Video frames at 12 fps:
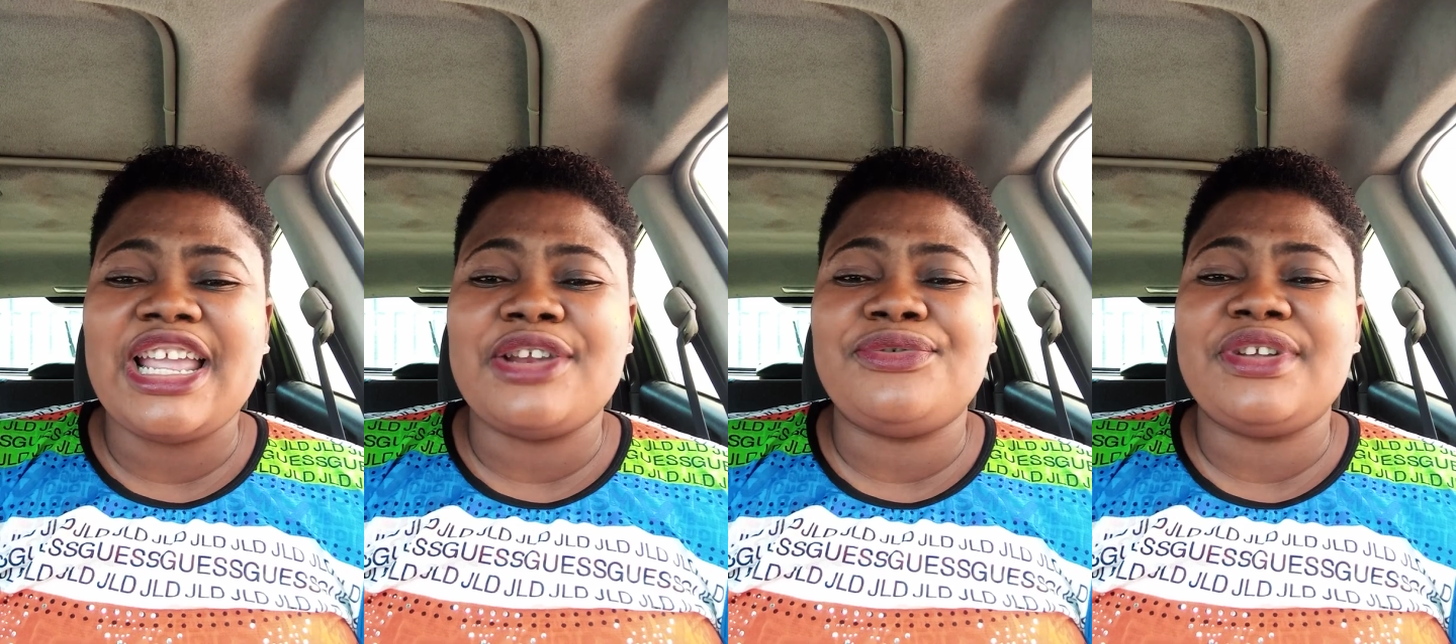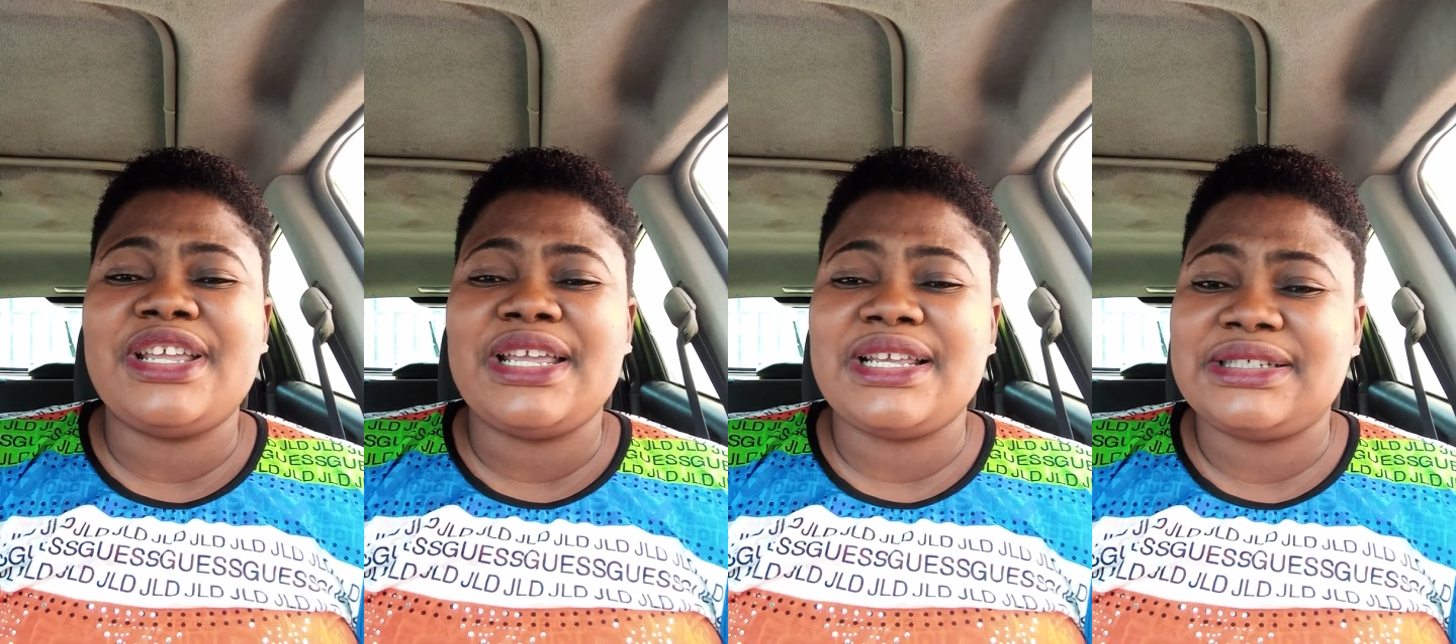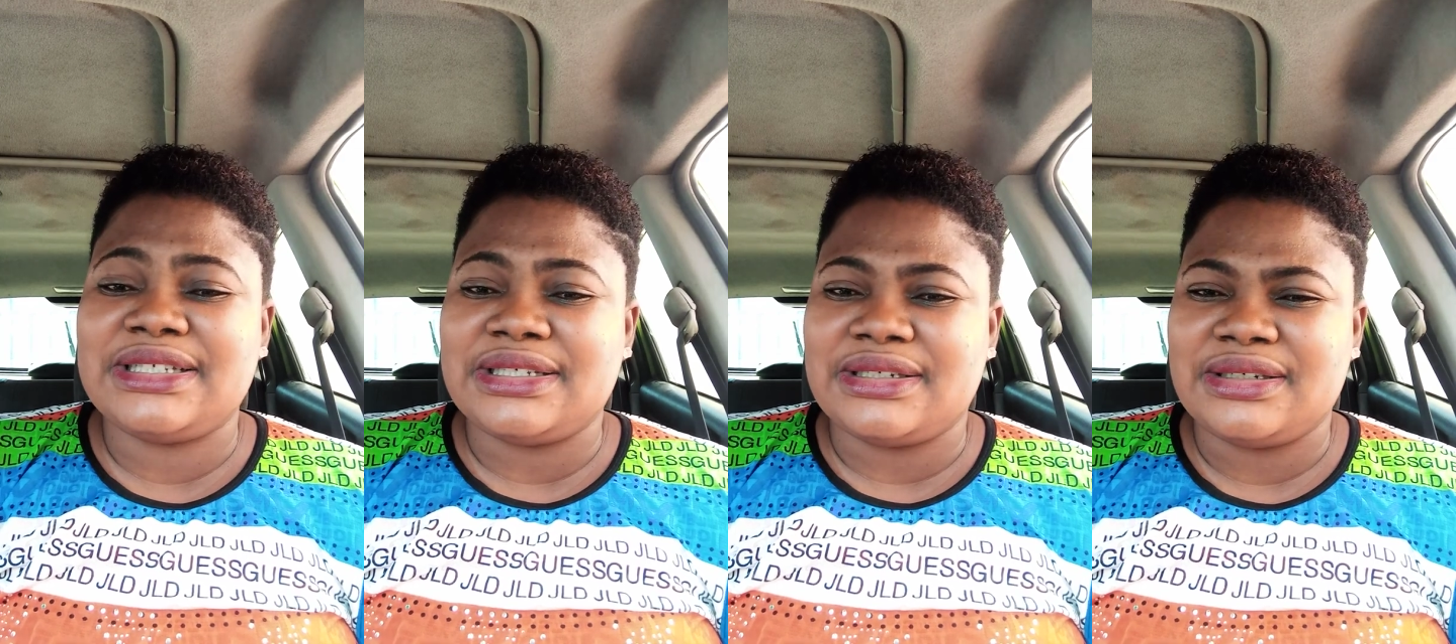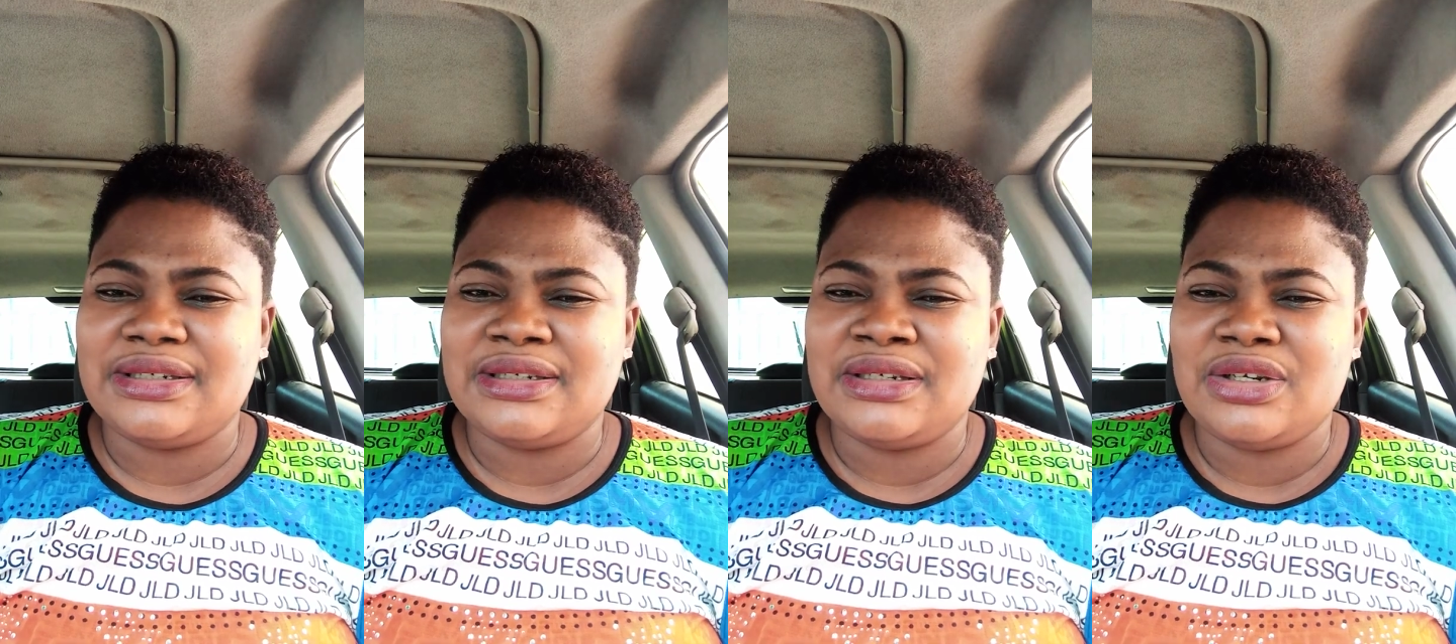education
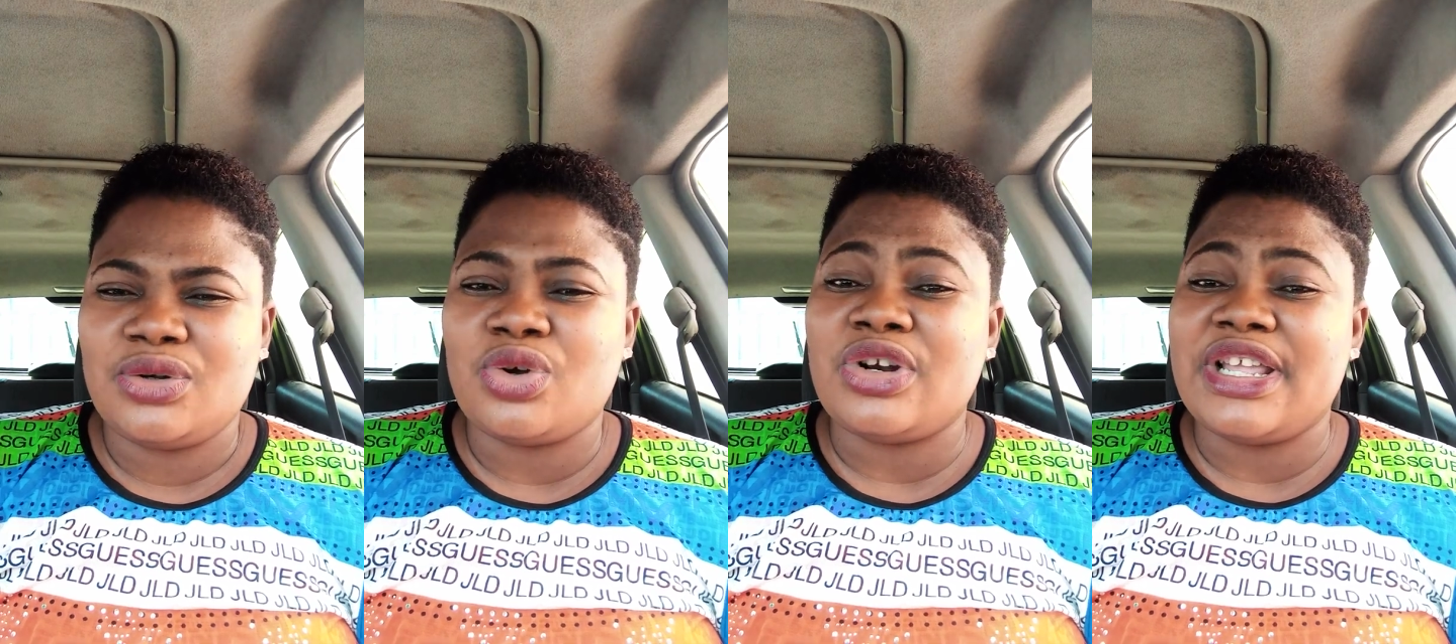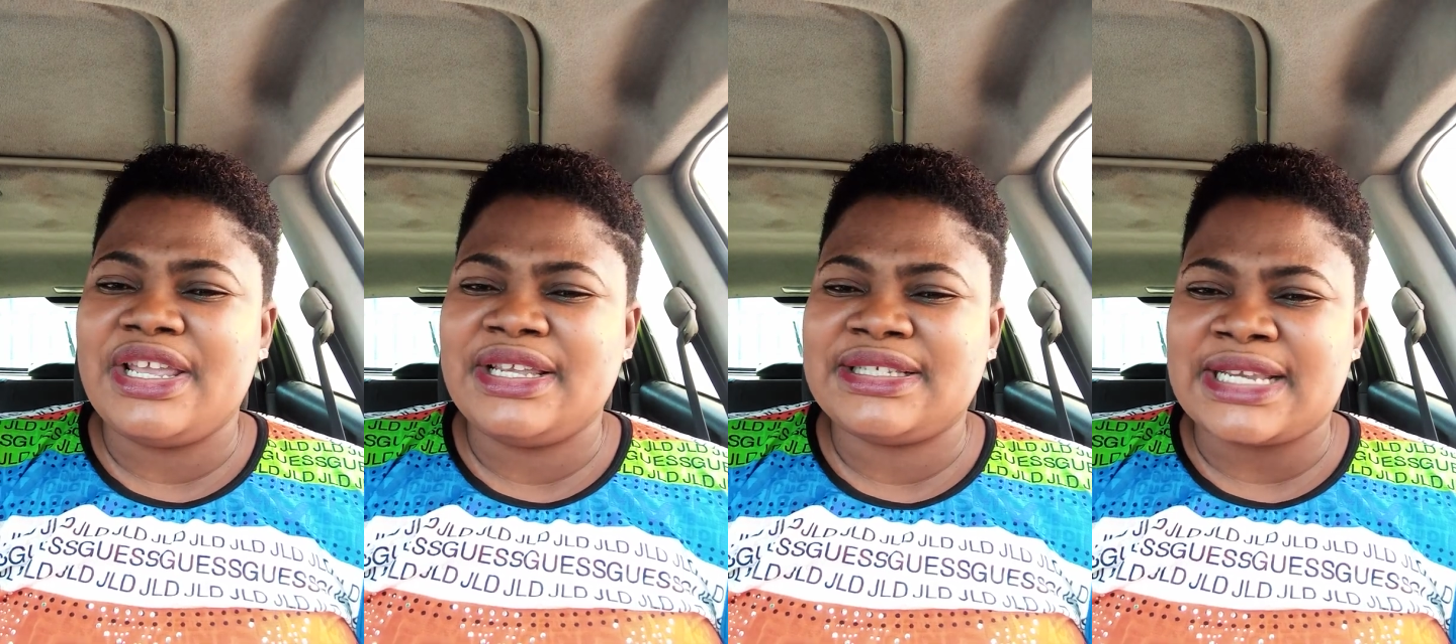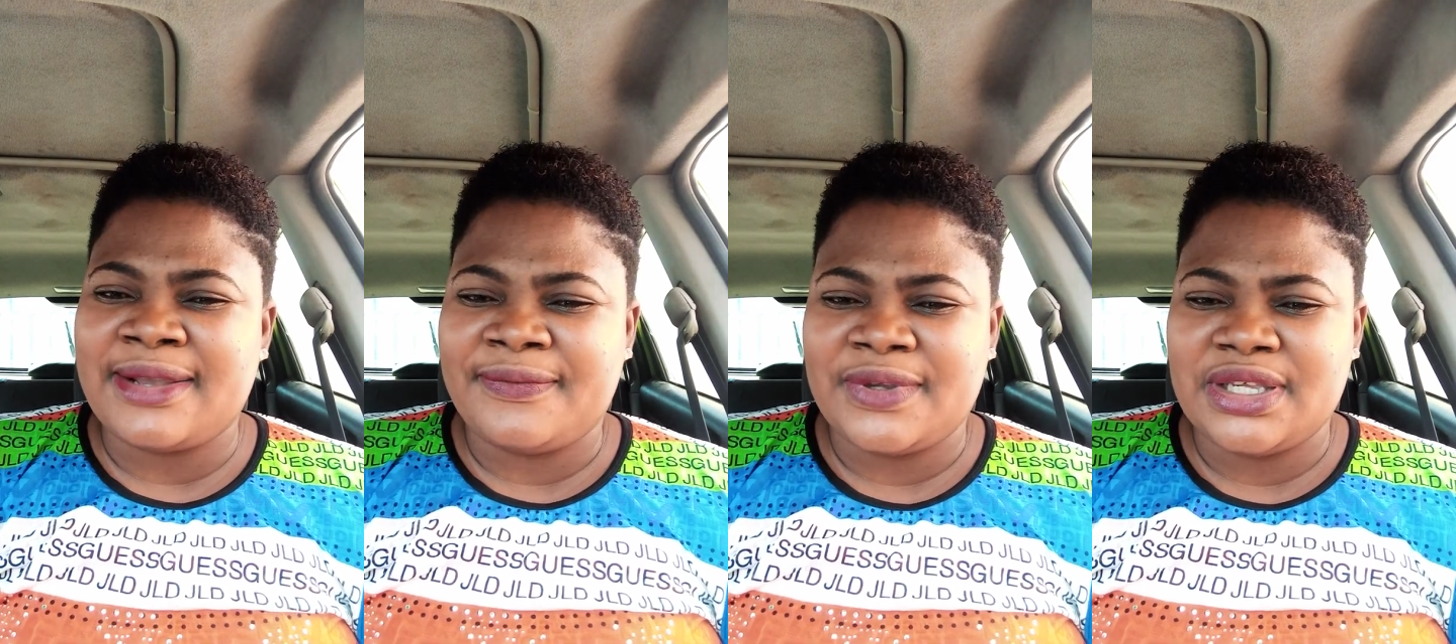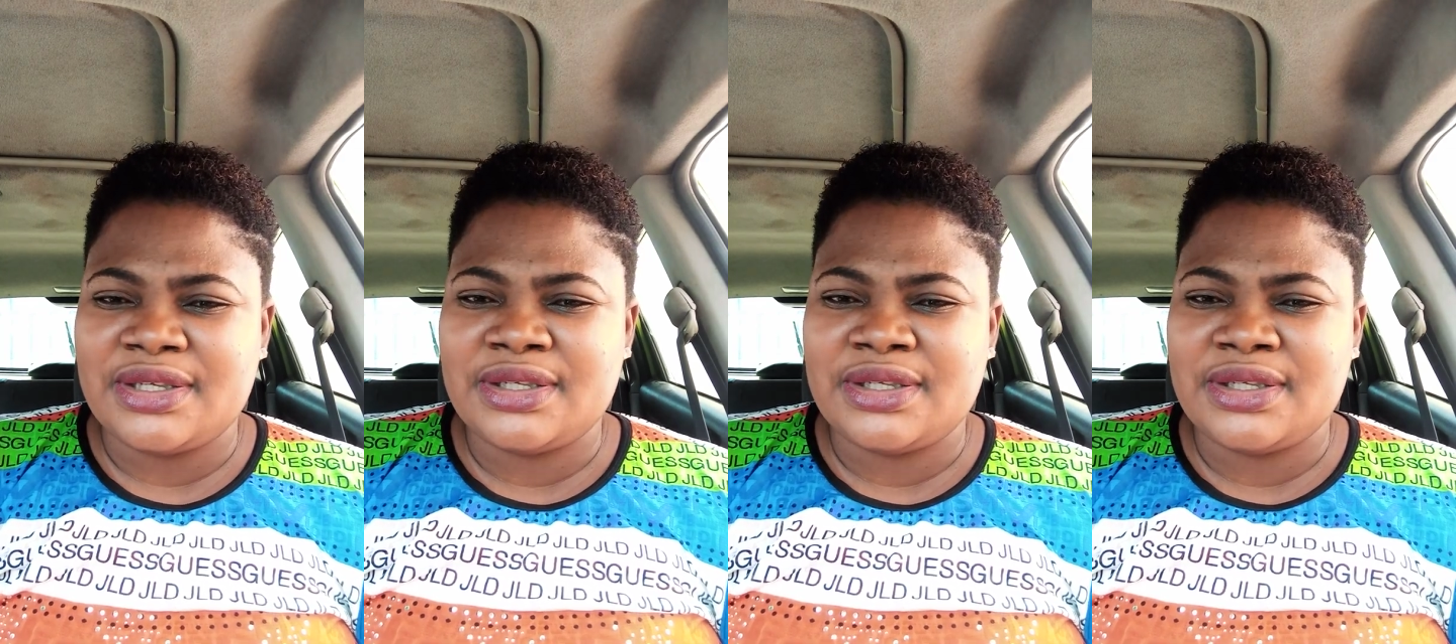on HIV.